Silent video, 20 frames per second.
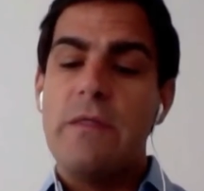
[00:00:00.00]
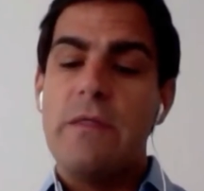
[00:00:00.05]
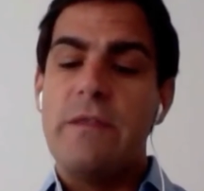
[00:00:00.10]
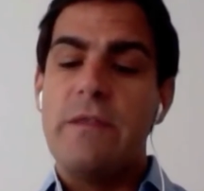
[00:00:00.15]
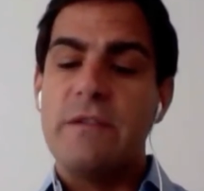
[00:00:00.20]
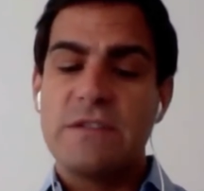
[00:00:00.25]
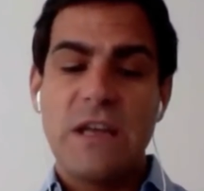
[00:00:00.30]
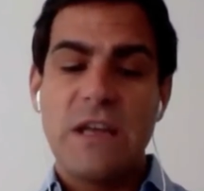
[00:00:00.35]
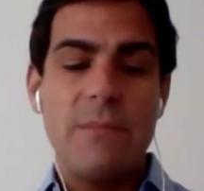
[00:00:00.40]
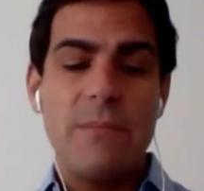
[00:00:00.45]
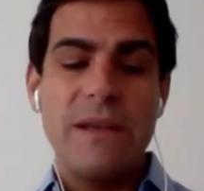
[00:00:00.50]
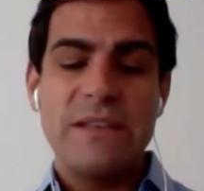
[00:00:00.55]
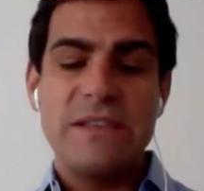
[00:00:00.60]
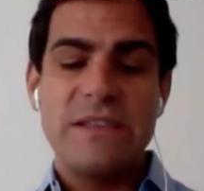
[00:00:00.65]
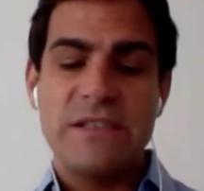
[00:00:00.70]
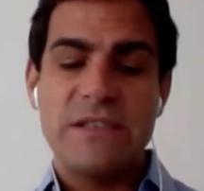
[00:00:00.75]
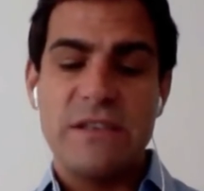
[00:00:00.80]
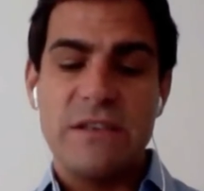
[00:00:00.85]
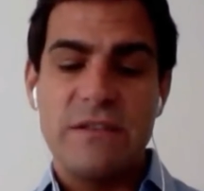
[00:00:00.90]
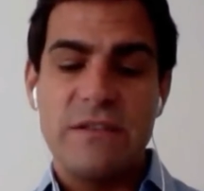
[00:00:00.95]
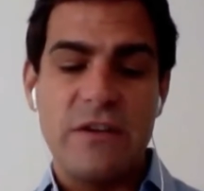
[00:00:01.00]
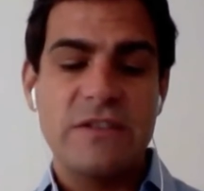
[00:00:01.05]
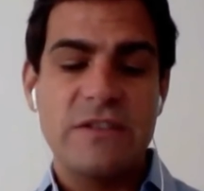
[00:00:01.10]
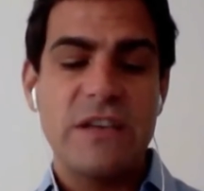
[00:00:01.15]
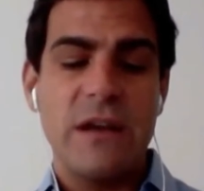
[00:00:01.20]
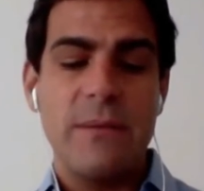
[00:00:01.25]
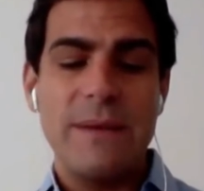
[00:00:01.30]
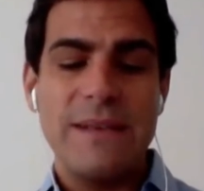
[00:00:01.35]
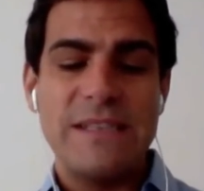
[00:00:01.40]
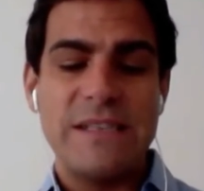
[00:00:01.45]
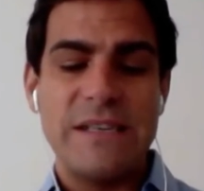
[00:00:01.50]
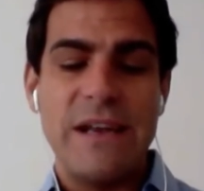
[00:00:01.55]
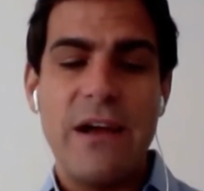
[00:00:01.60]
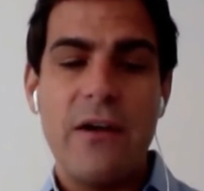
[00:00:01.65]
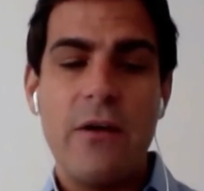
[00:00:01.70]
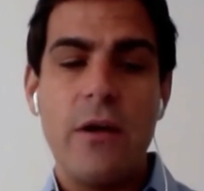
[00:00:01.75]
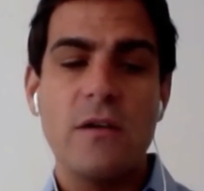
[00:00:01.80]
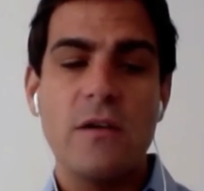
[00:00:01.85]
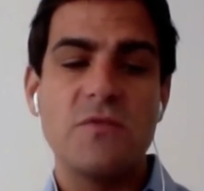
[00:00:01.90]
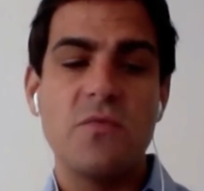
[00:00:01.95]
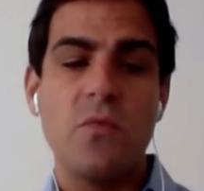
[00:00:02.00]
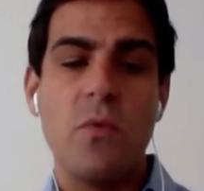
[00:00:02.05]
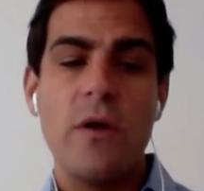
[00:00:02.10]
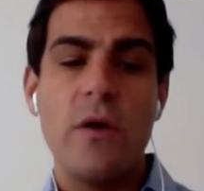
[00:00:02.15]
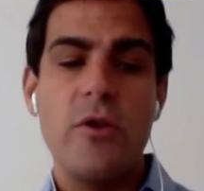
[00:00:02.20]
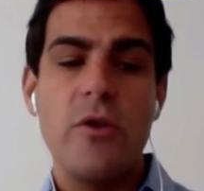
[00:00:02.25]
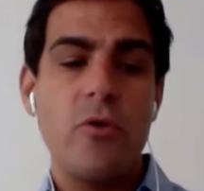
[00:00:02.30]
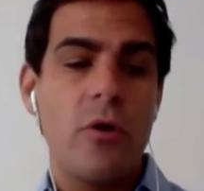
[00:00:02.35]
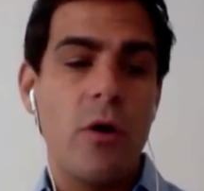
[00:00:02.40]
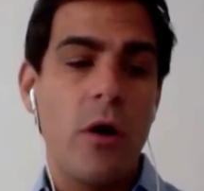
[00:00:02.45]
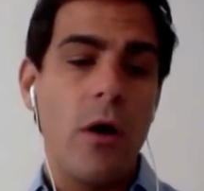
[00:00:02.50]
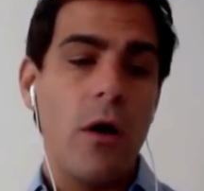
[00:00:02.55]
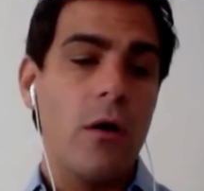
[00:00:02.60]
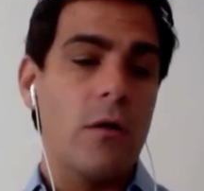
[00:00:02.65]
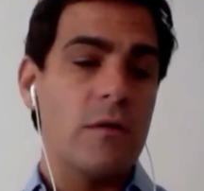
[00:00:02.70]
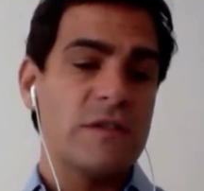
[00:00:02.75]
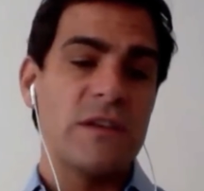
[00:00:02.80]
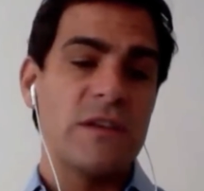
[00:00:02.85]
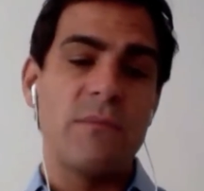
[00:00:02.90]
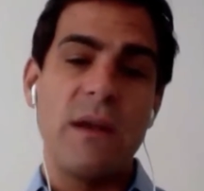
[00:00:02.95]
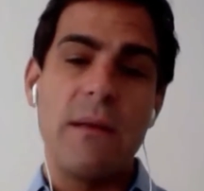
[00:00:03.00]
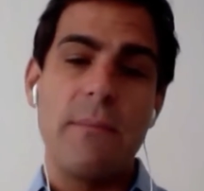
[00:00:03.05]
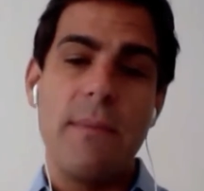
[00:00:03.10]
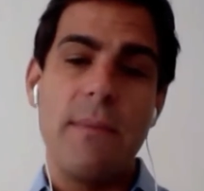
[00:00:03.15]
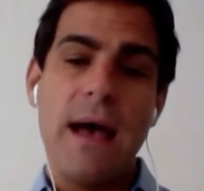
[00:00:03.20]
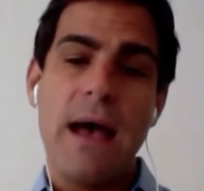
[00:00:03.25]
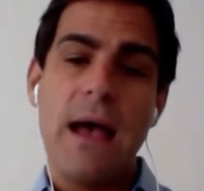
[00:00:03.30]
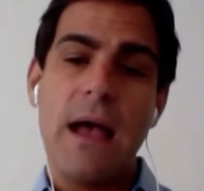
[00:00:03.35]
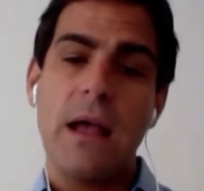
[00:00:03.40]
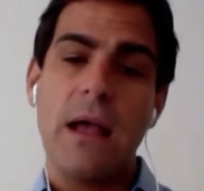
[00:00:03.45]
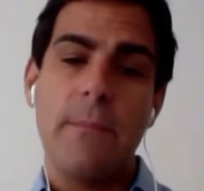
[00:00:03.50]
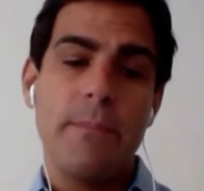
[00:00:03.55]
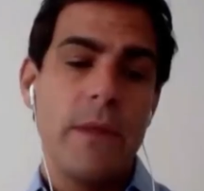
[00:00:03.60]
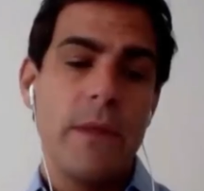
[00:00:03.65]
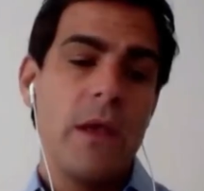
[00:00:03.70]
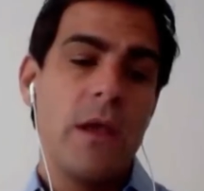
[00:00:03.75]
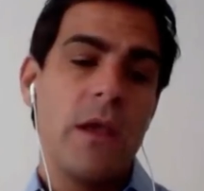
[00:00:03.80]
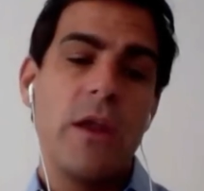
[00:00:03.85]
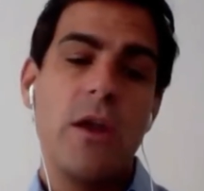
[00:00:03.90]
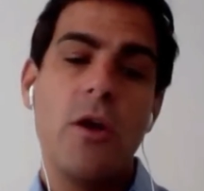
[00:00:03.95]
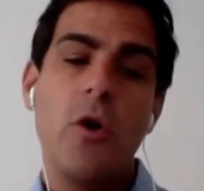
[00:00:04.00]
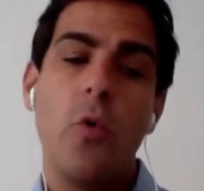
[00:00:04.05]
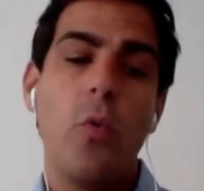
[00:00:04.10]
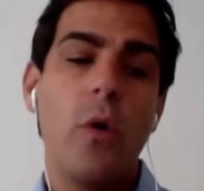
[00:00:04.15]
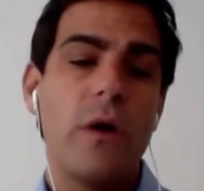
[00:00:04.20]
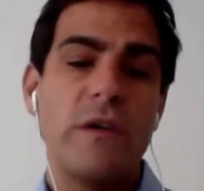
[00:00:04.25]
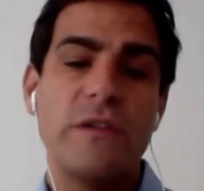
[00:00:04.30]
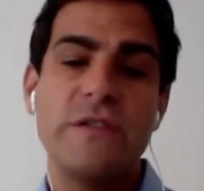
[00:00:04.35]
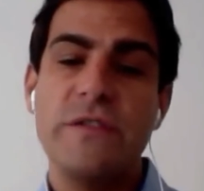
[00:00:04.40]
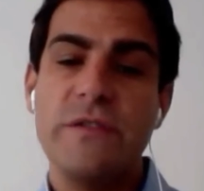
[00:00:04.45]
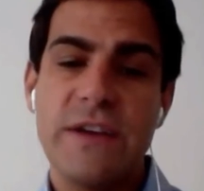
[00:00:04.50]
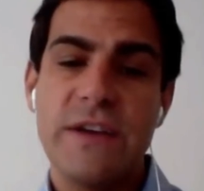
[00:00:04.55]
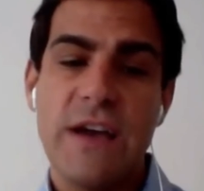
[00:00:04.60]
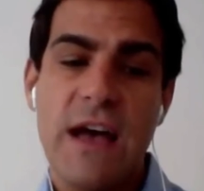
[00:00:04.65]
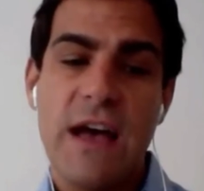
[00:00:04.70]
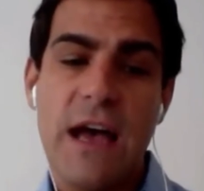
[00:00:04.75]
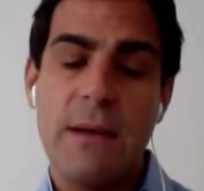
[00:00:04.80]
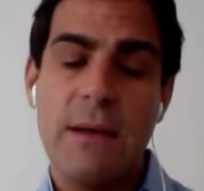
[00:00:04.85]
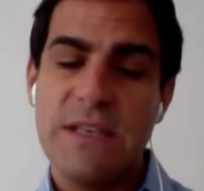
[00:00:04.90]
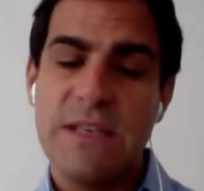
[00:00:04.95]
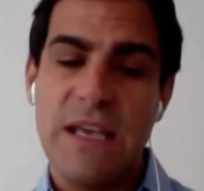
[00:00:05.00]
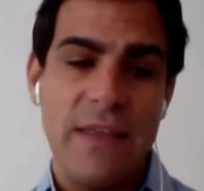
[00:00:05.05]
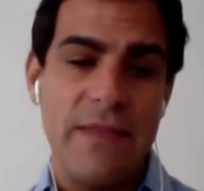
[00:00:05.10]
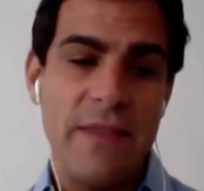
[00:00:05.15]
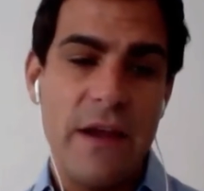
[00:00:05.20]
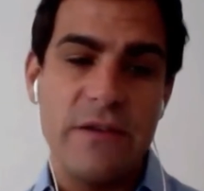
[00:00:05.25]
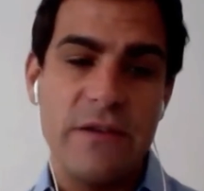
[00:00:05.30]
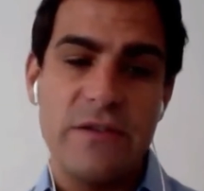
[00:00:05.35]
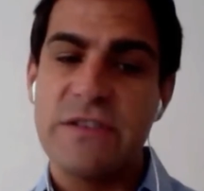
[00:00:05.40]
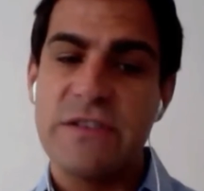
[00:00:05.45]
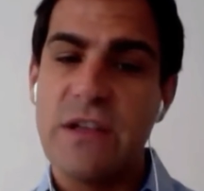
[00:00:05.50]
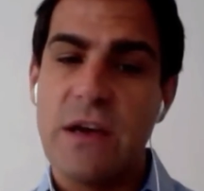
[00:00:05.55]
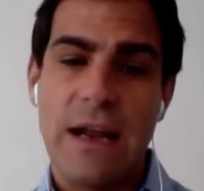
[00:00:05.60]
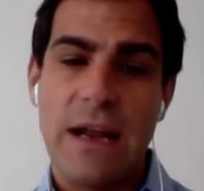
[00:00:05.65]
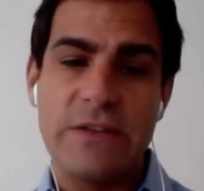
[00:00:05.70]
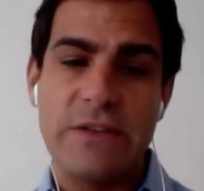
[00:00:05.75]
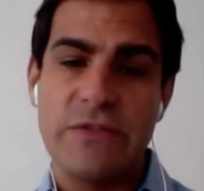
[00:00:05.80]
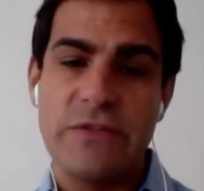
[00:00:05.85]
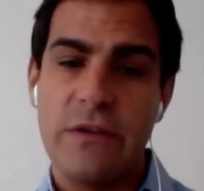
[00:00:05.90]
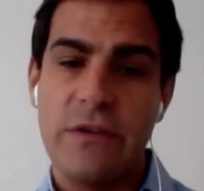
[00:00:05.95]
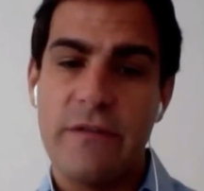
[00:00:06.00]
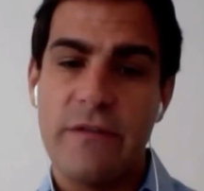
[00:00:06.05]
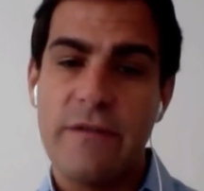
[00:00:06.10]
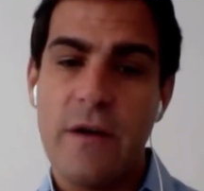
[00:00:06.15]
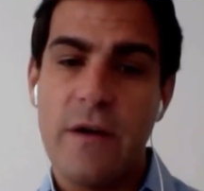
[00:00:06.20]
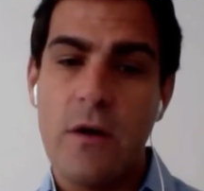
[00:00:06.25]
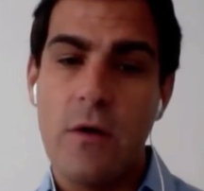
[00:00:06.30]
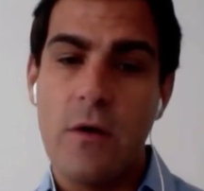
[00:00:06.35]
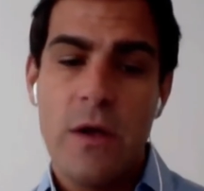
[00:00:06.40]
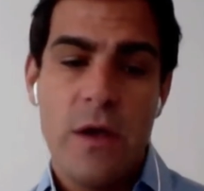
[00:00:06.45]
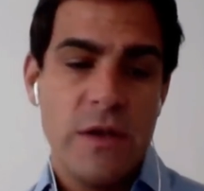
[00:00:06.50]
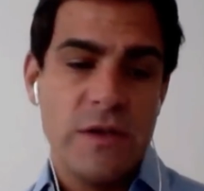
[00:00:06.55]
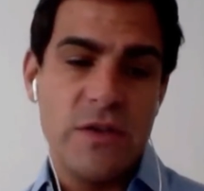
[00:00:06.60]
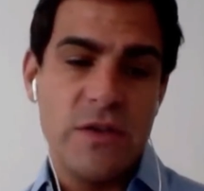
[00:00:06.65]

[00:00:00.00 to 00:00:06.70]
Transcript: there's going to be scenarios where you call somebody back, one or two times, and they're just not answering your phone.